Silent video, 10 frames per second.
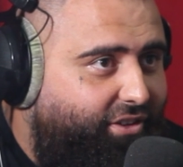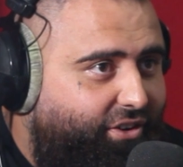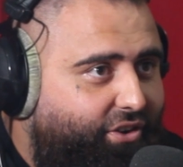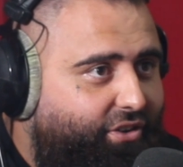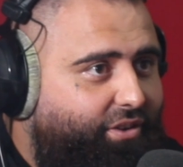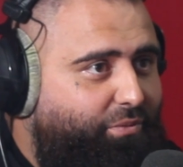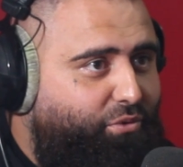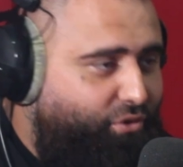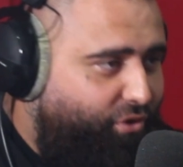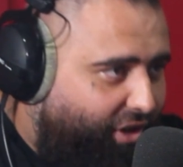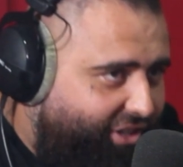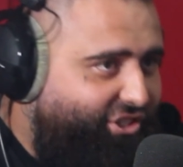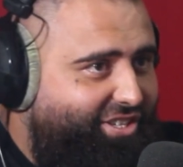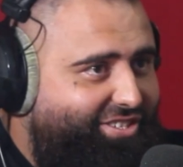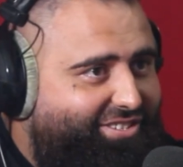know, and we'd do like a
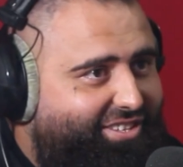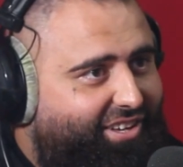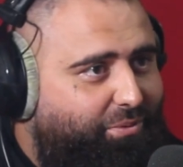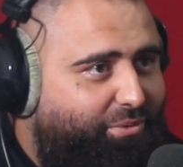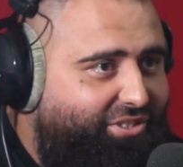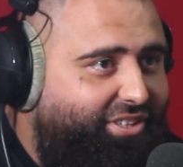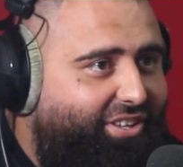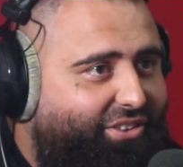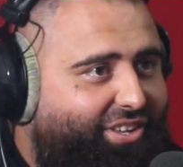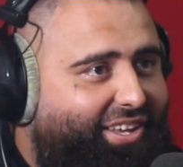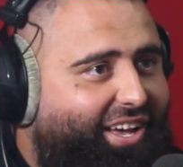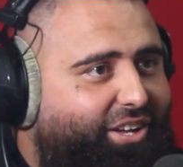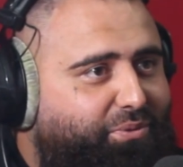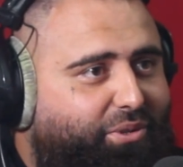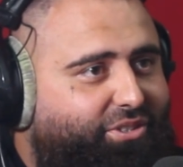cheers thing, and we'd sit there on the
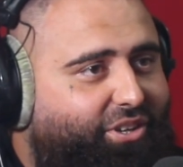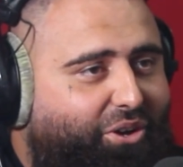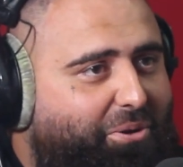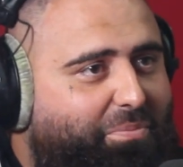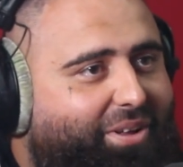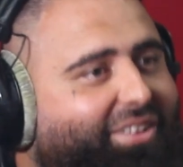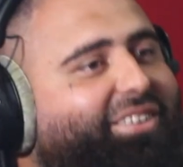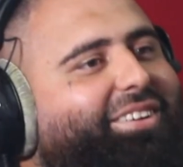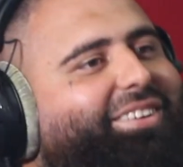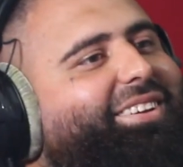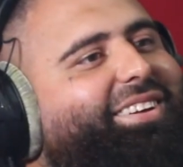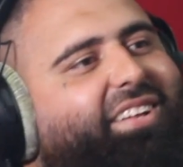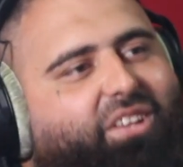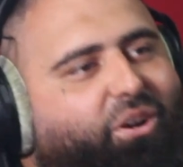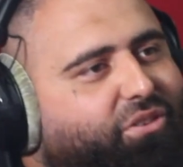couch watching Cocomelon.
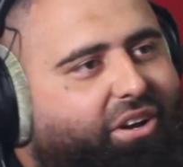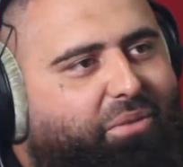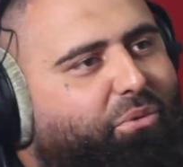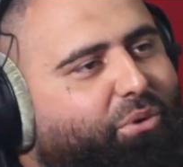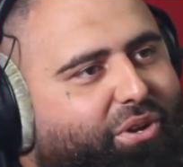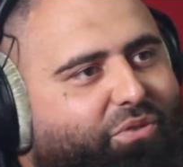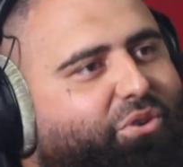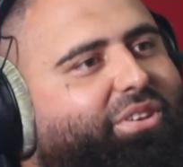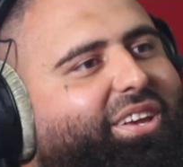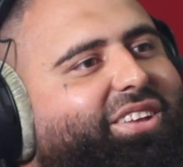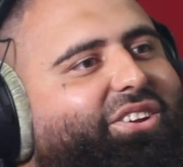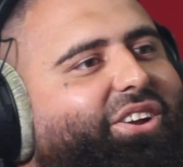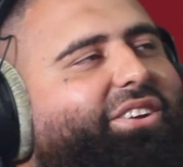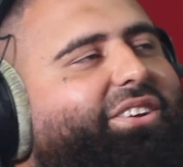That was like a morning routine, you know?